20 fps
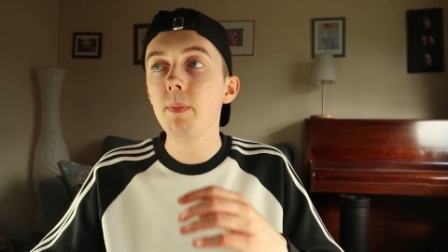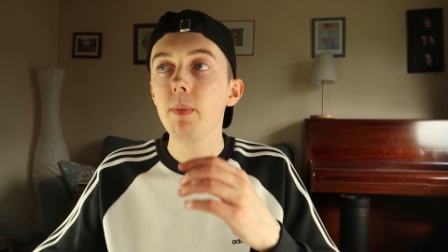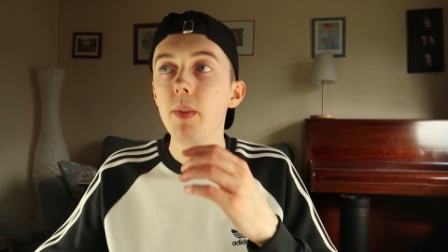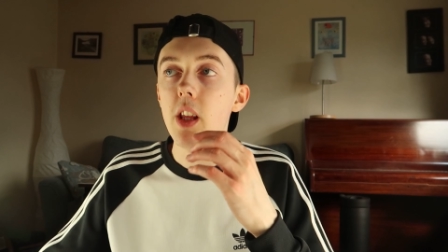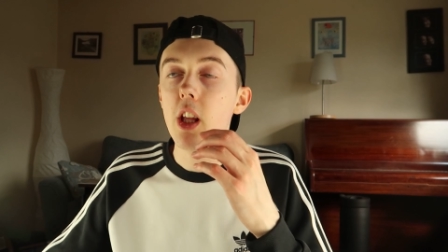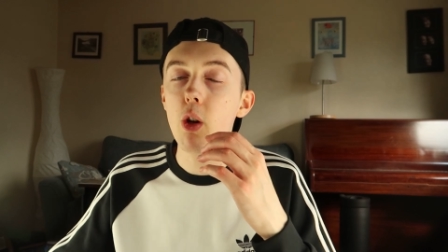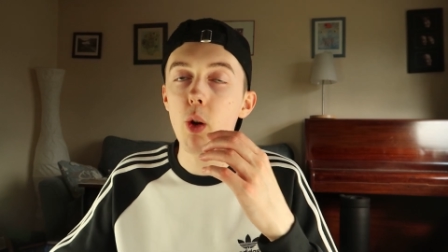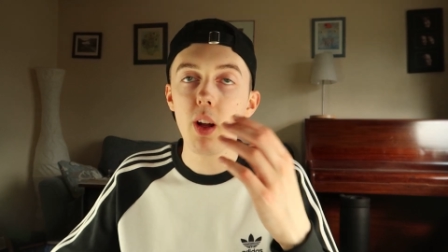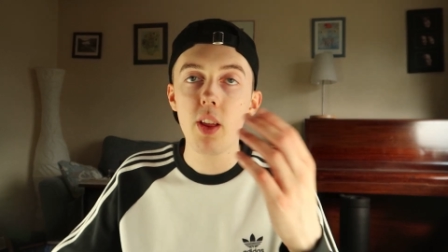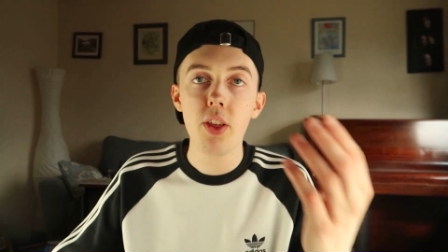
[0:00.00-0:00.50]
You
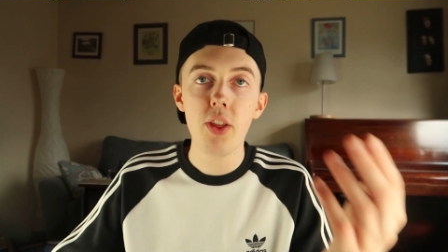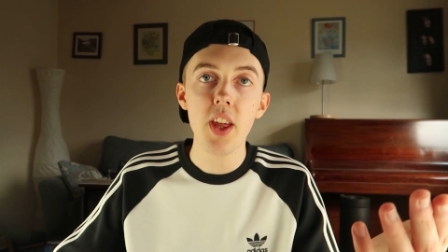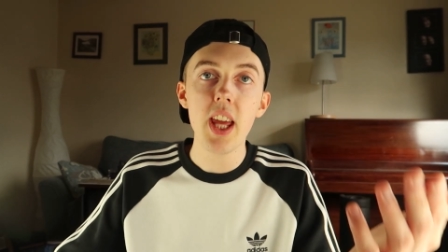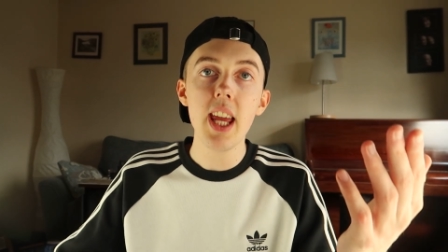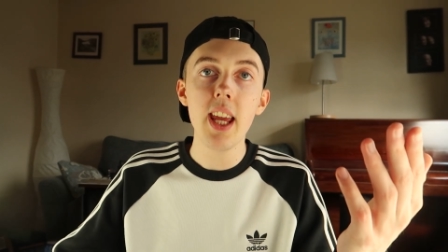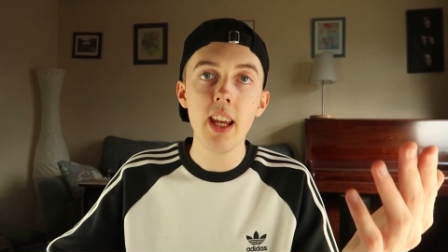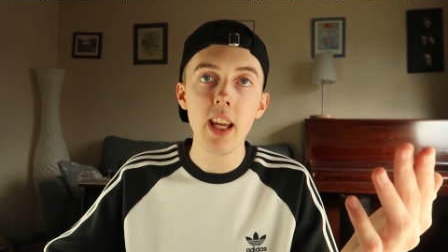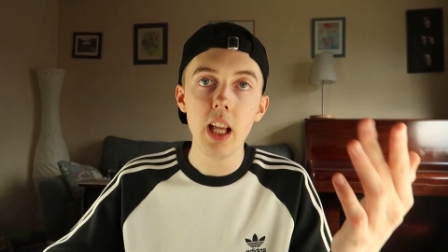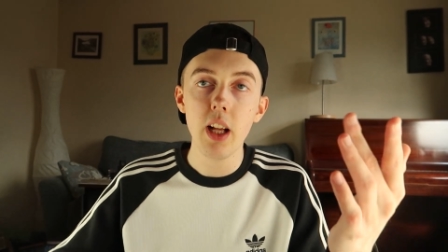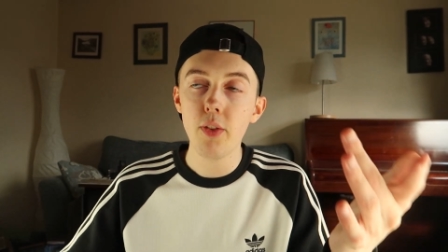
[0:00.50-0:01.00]
know, like Thea
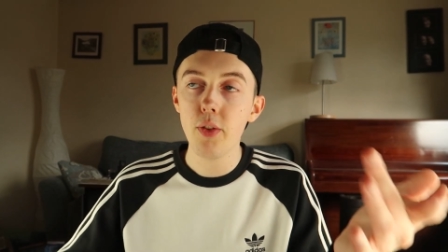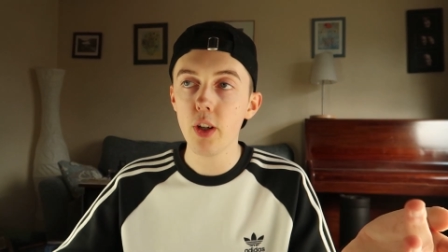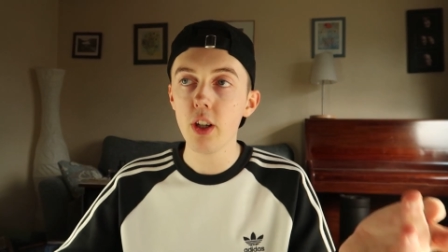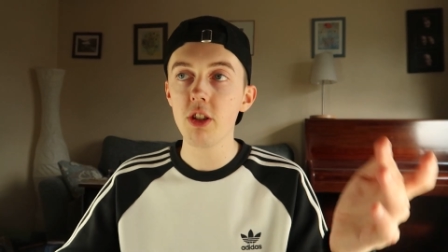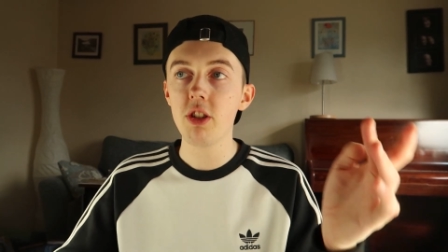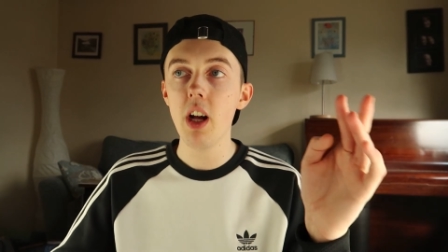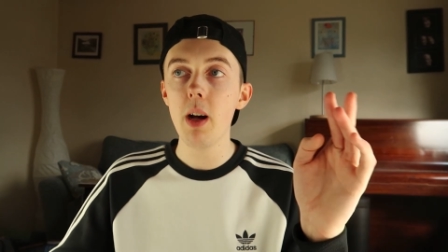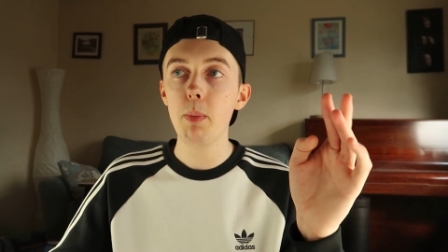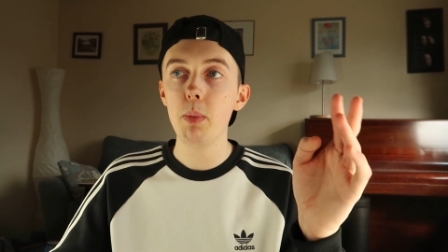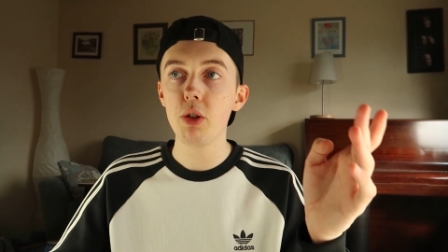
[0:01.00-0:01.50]
Hail, for
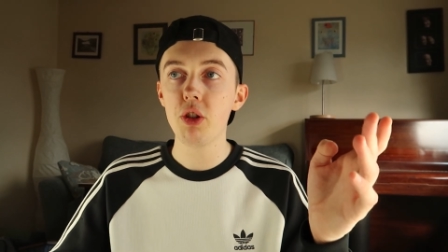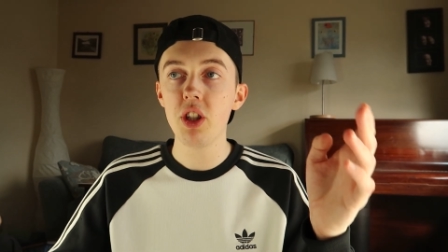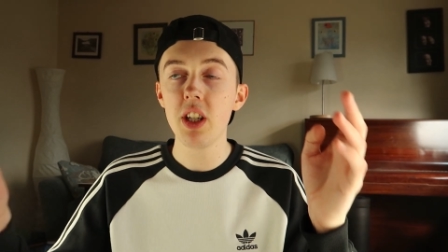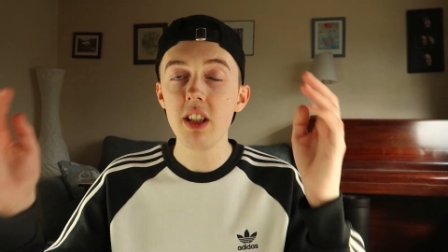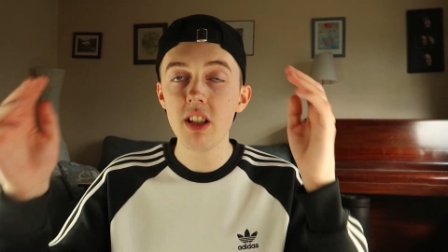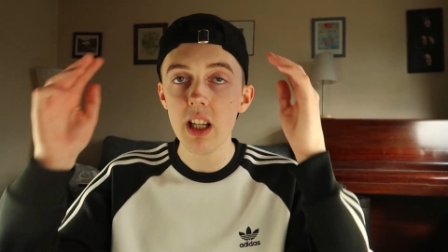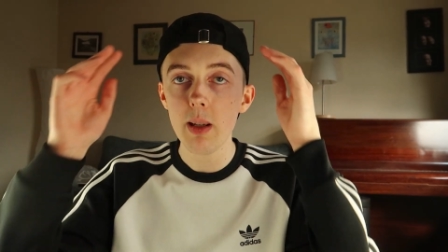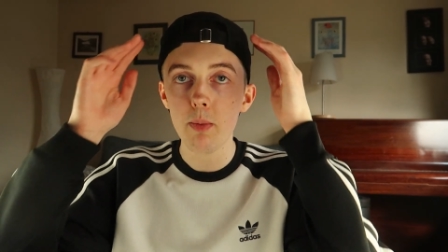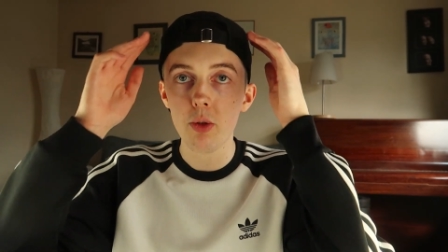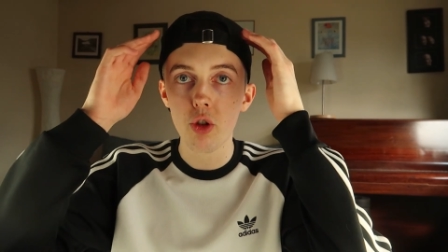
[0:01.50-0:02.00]
example, she
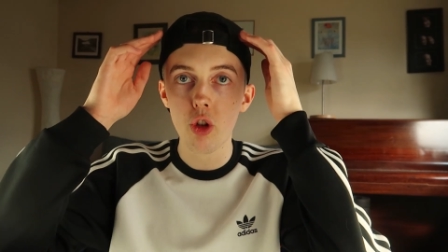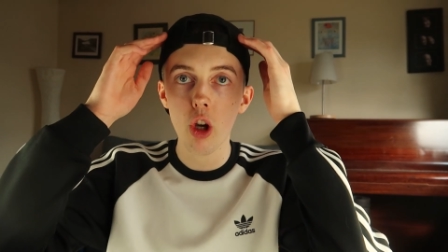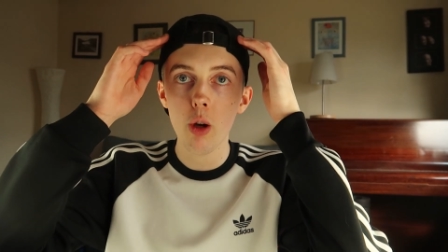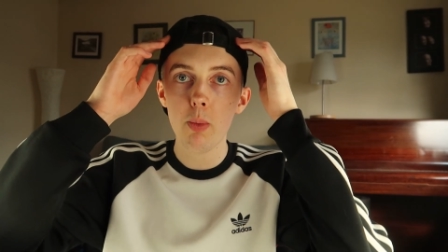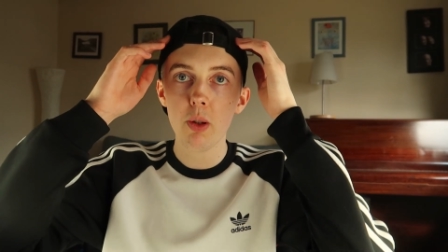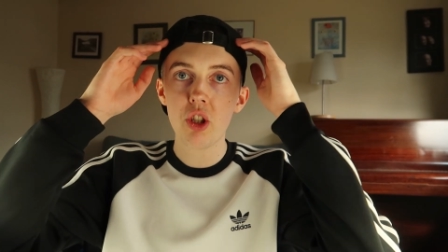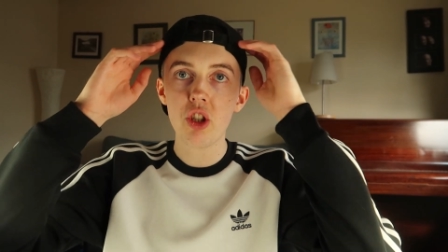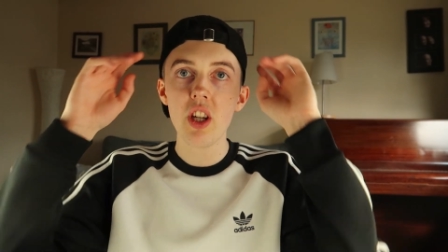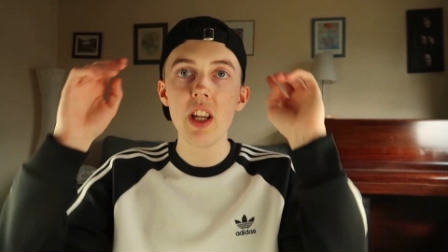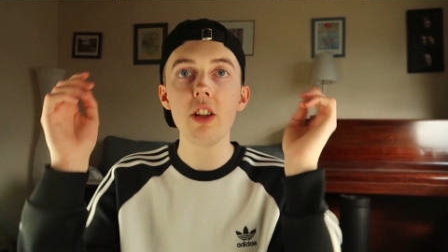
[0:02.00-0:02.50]
seems good,
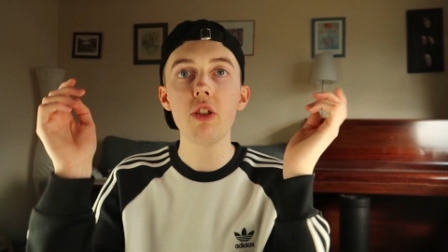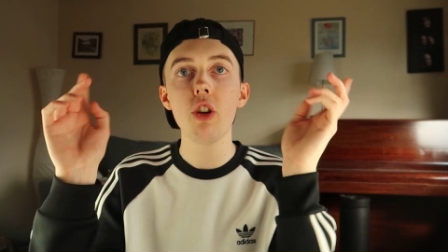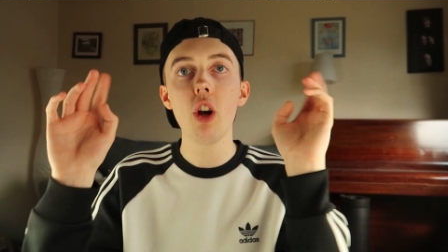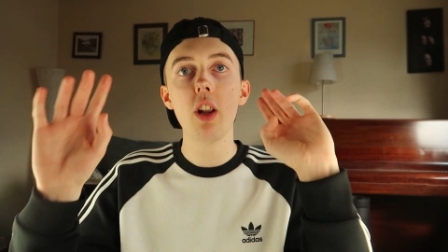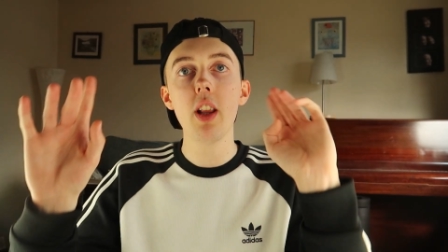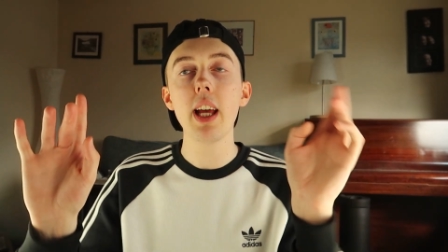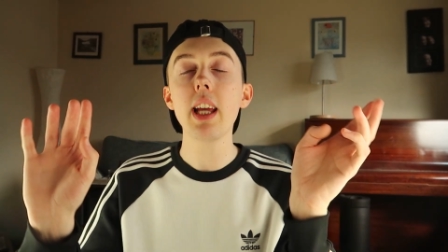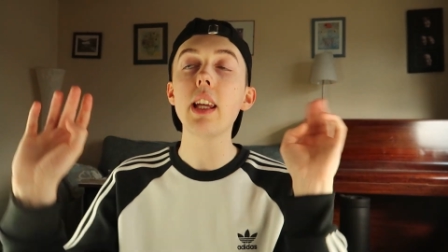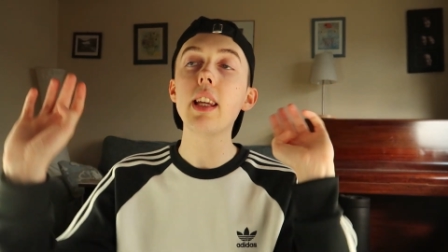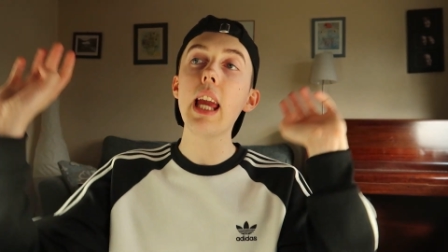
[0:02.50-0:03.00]
but she's all
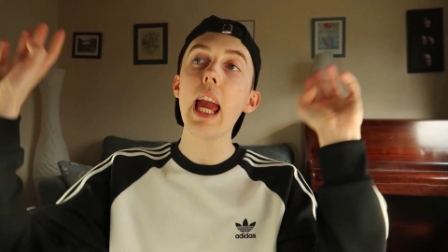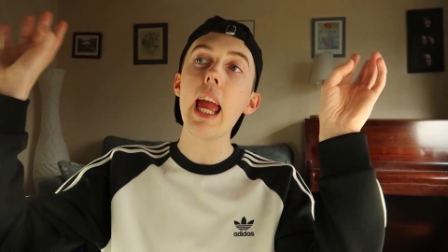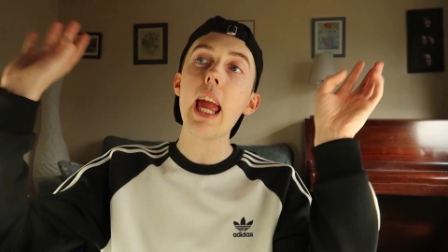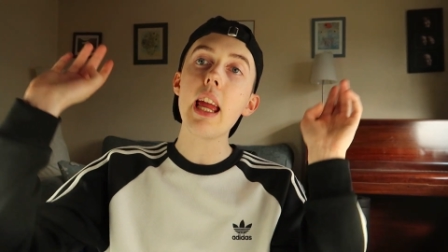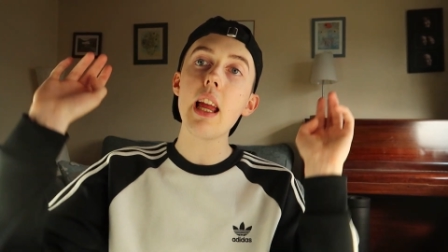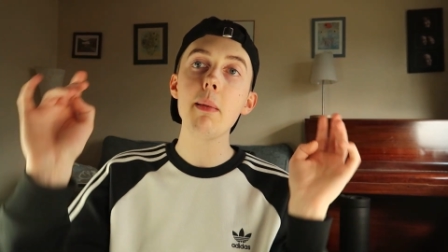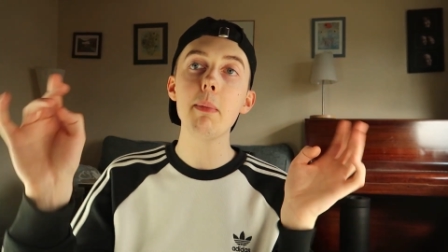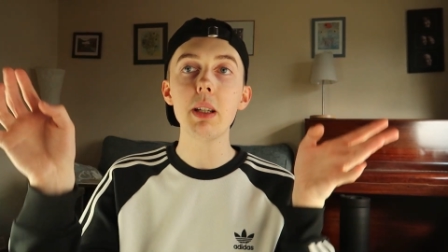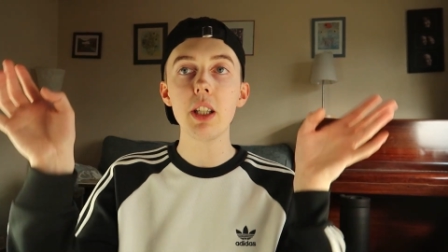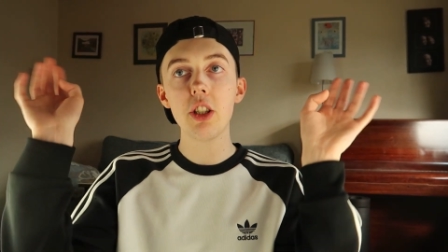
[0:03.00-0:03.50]
like, "Yay,
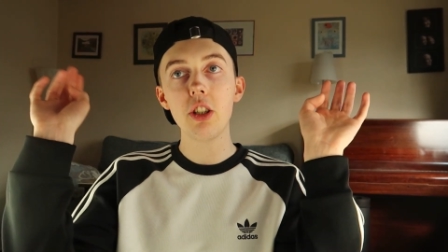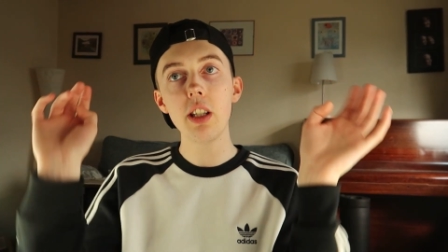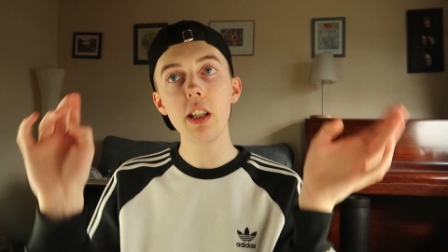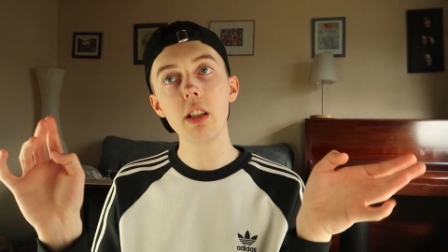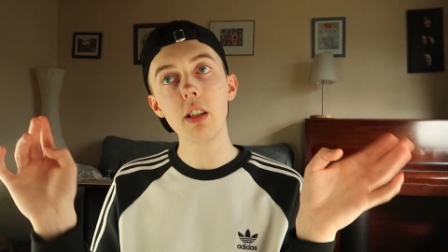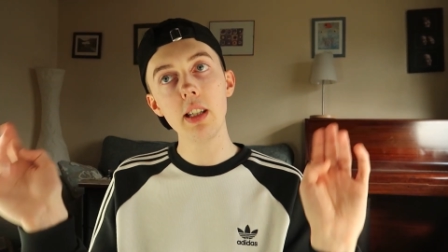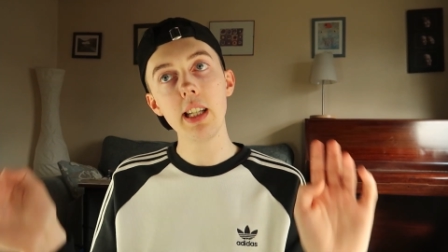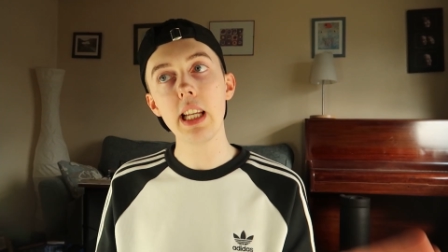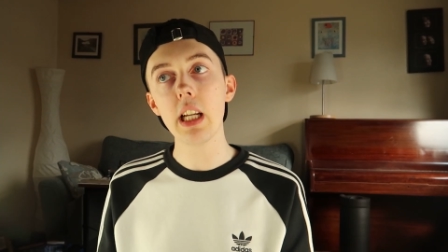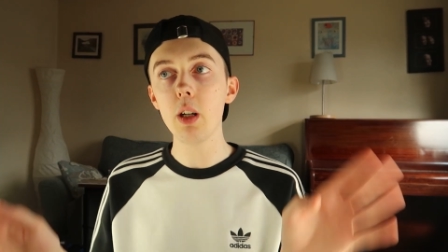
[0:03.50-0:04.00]
I'm a
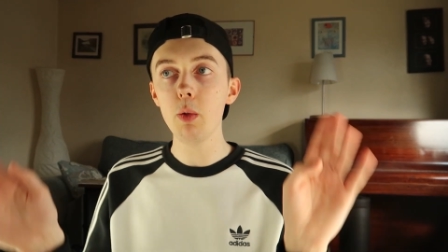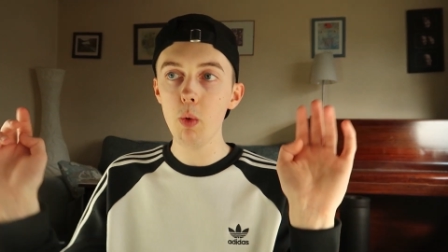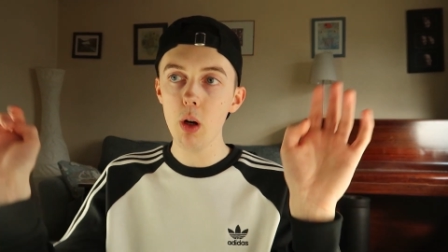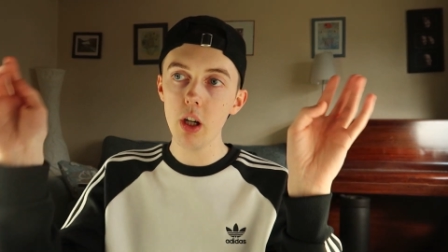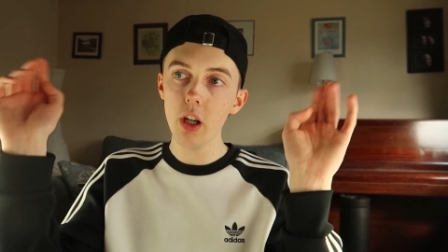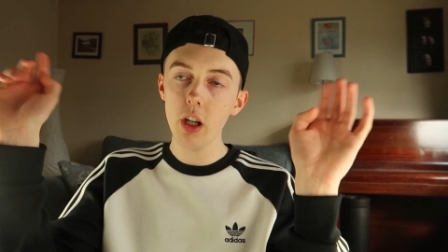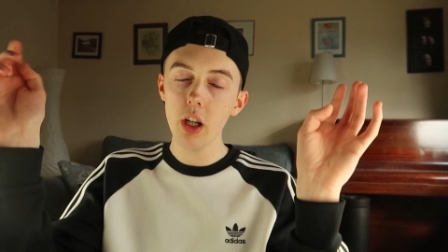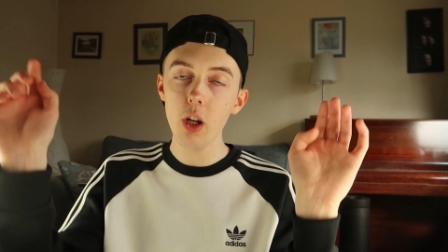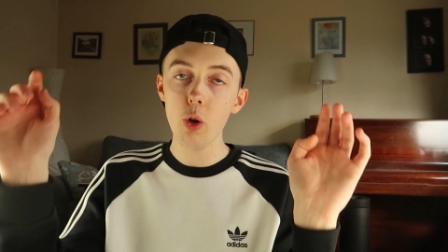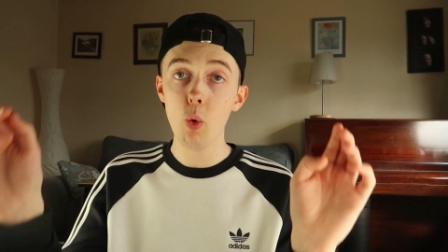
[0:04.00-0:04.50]
cheerleader,
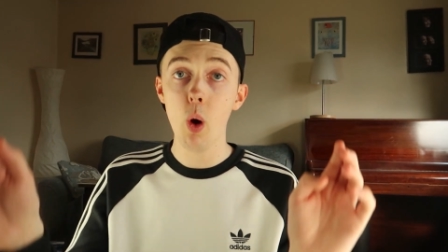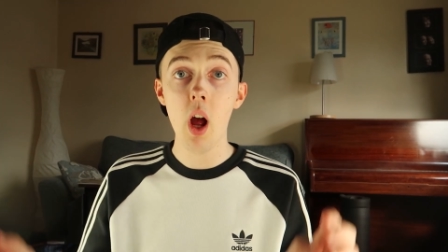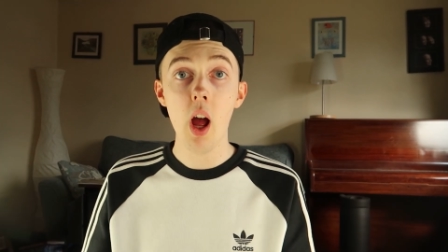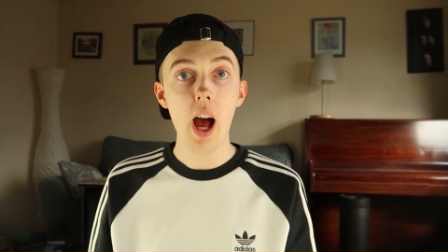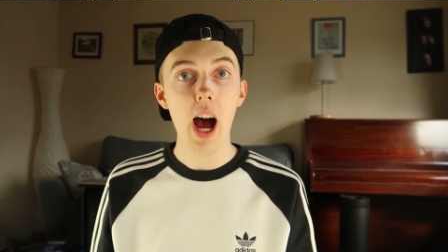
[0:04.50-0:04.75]
woo doo